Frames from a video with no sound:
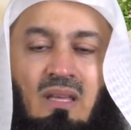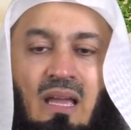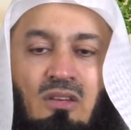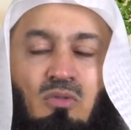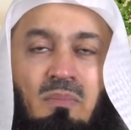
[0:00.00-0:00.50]
They
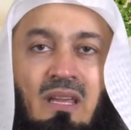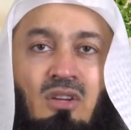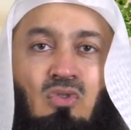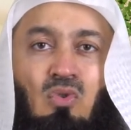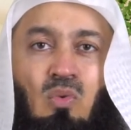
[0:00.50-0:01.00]
had to
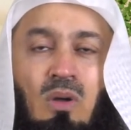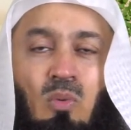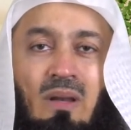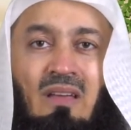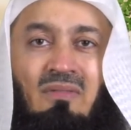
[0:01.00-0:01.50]
make do with
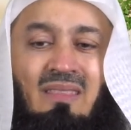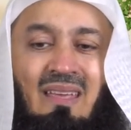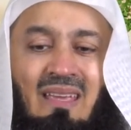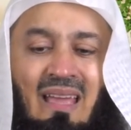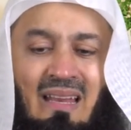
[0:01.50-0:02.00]
whatever
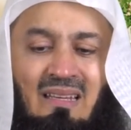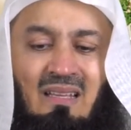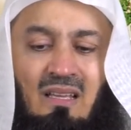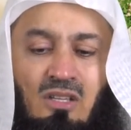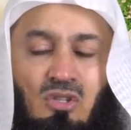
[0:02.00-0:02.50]
they
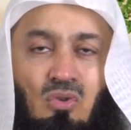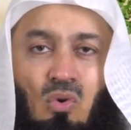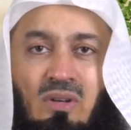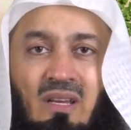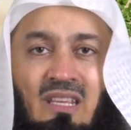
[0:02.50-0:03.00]
had
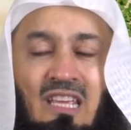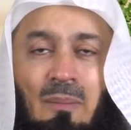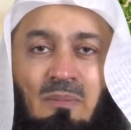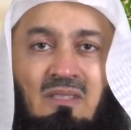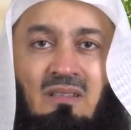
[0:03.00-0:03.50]
stored and
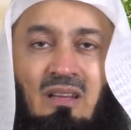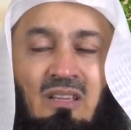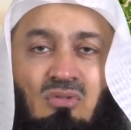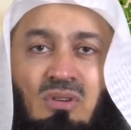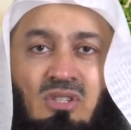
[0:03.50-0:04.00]
kept
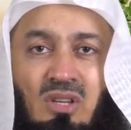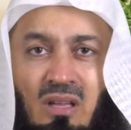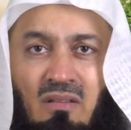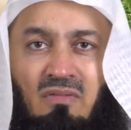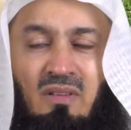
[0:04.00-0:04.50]
as
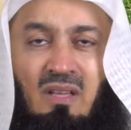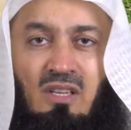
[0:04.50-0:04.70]
reserve.